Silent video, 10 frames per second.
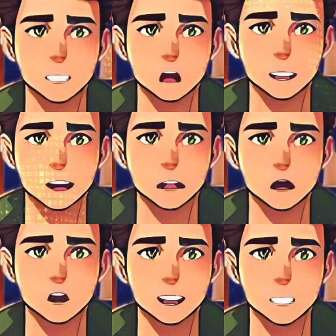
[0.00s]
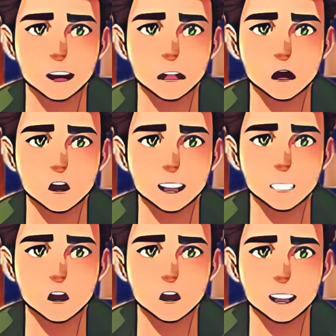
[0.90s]
from supply chain management to
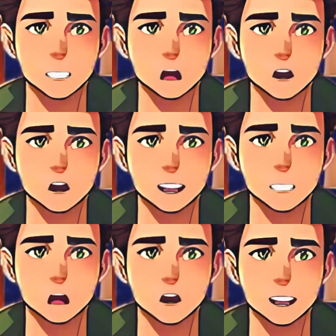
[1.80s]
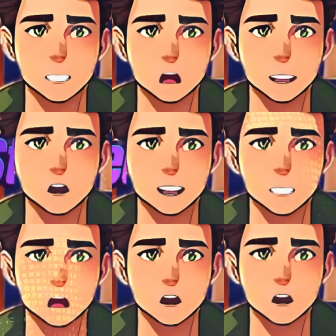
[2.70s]
secure transactions.
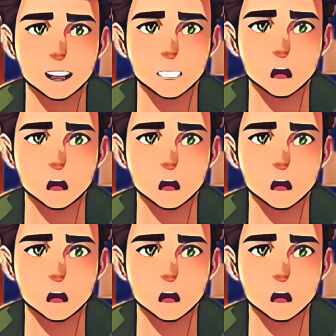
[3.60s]
seven.